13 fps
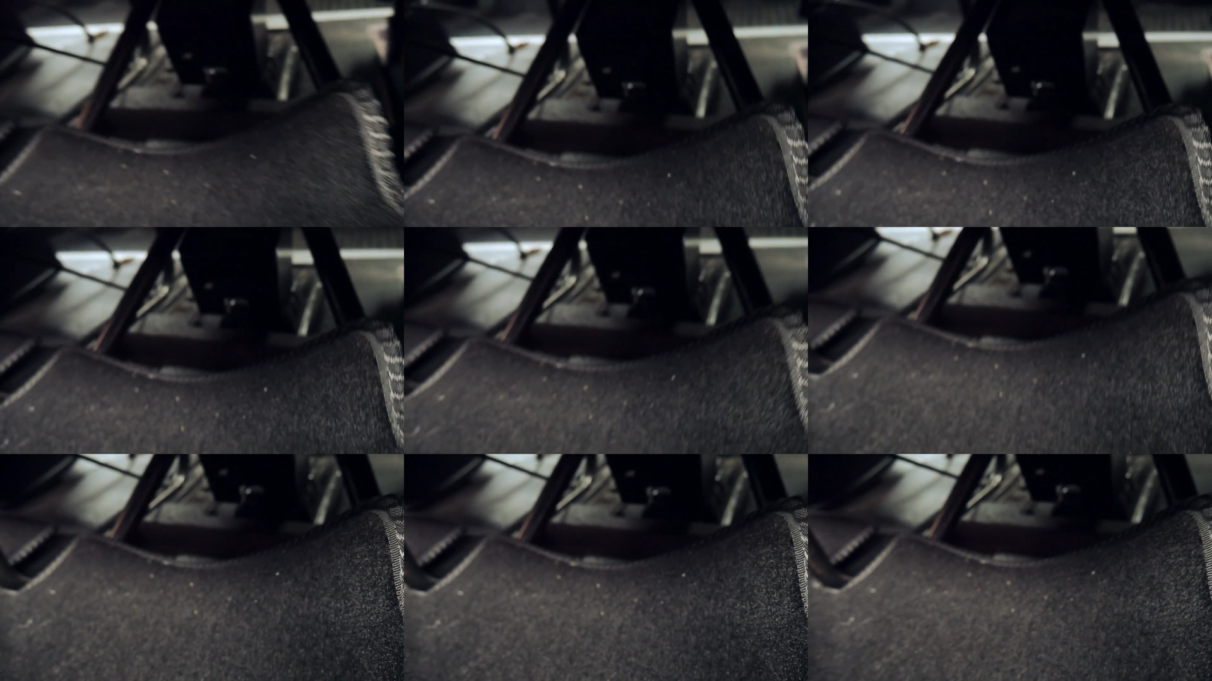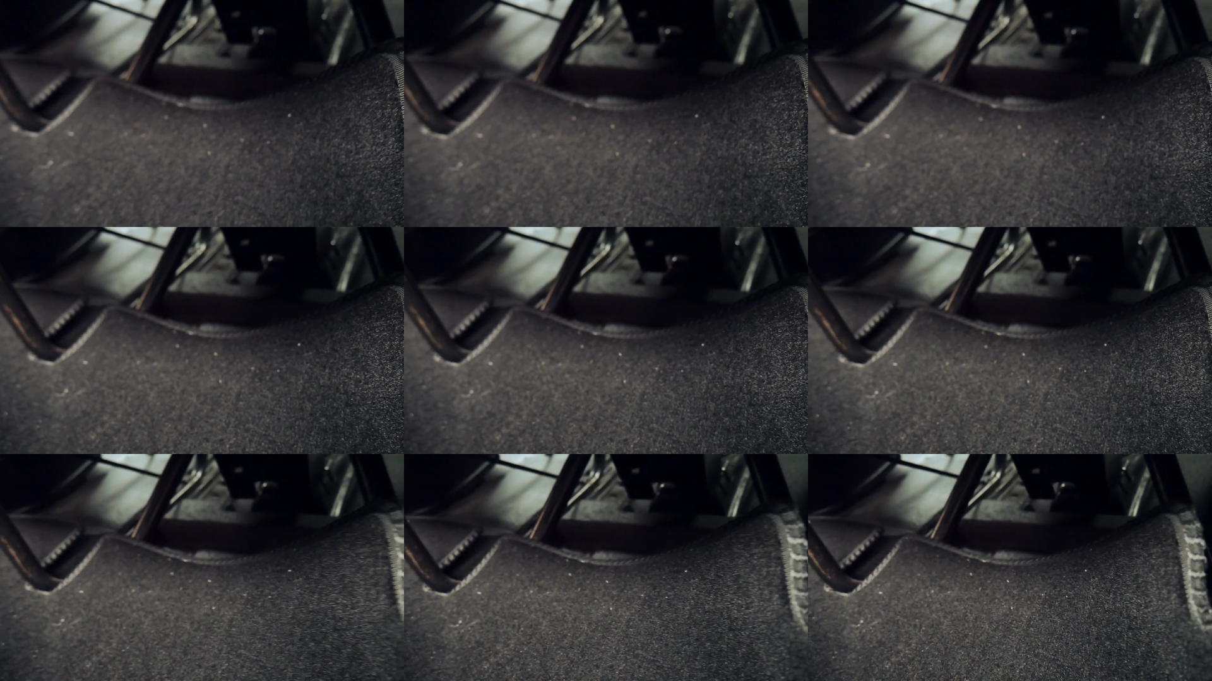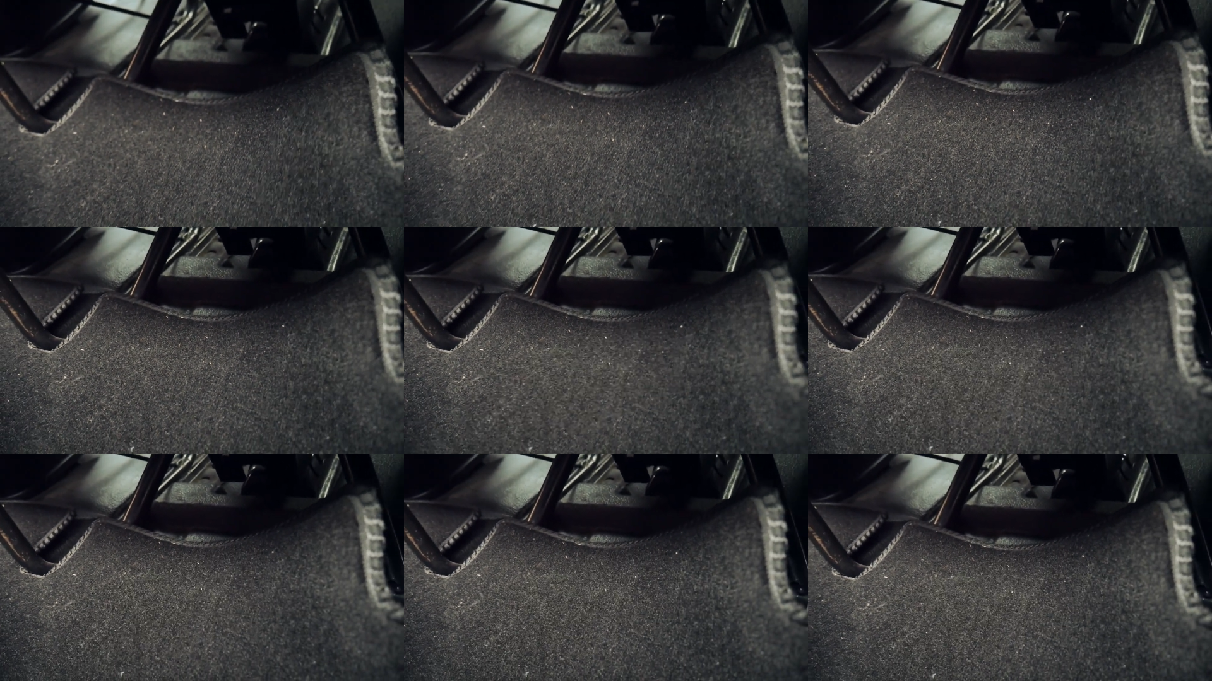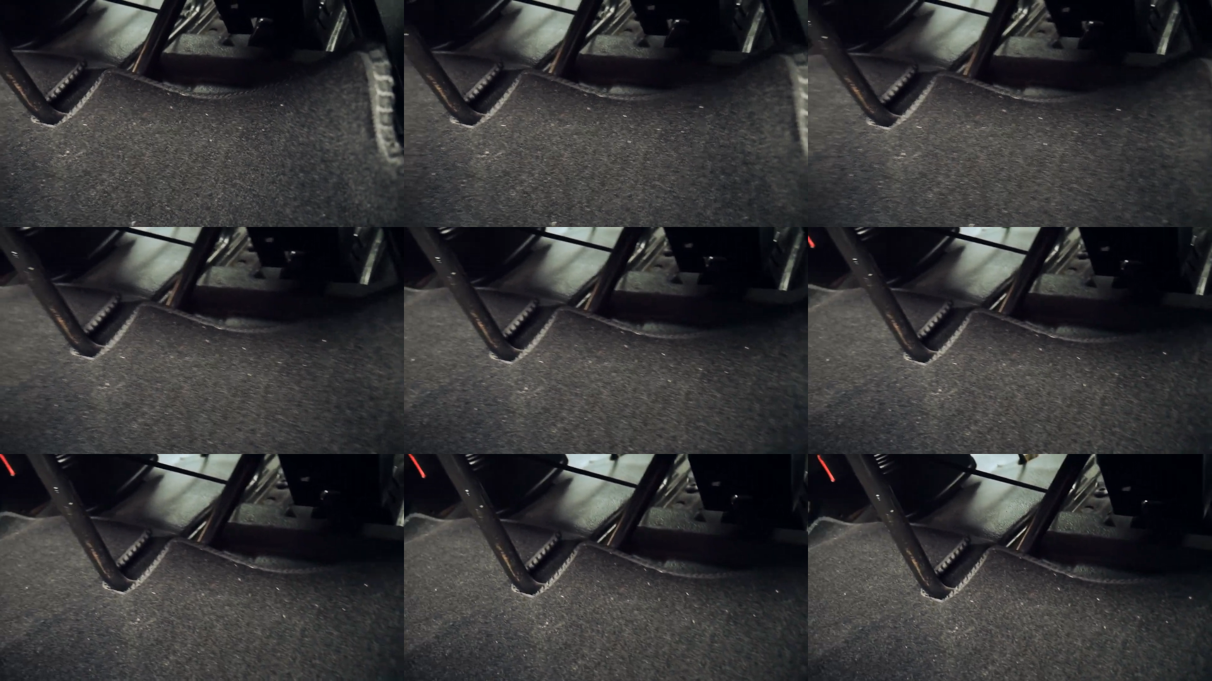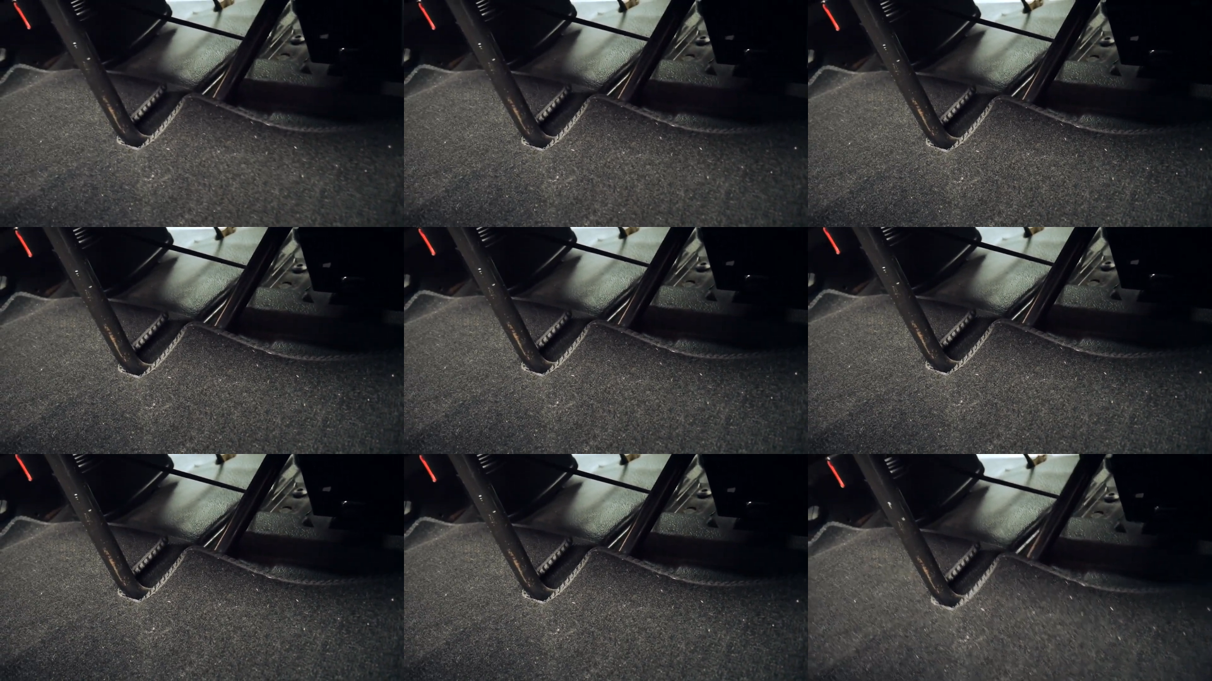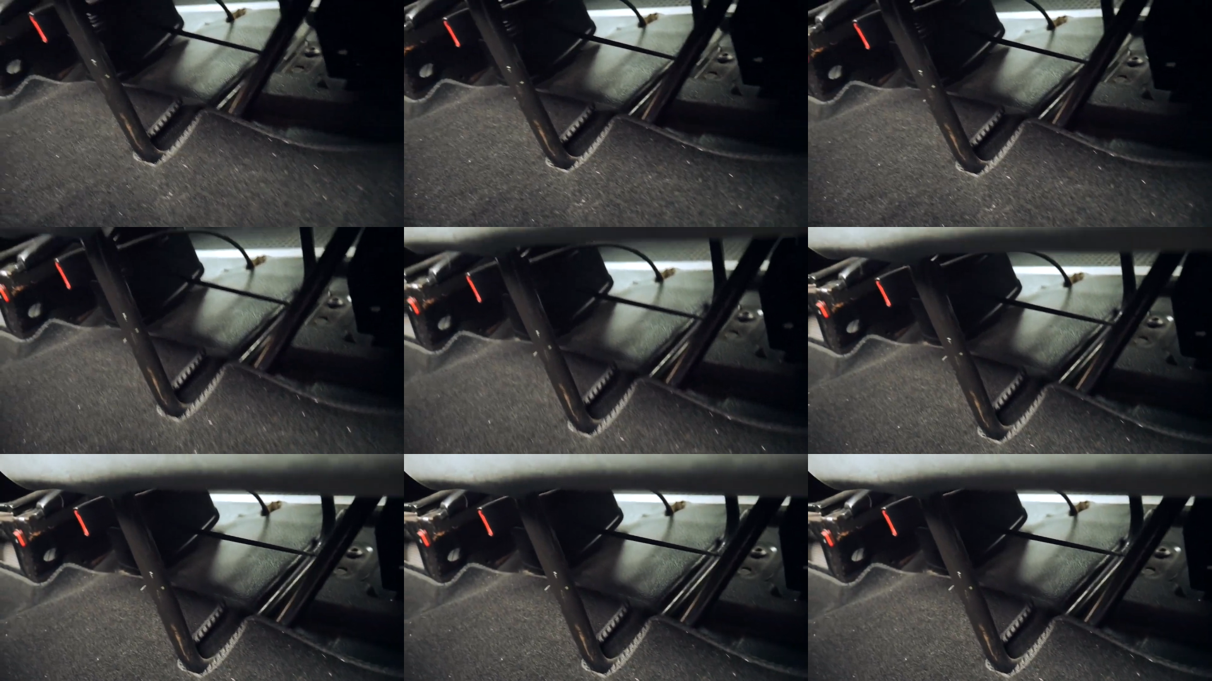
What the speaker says: No face is visible, so there are no lips to read.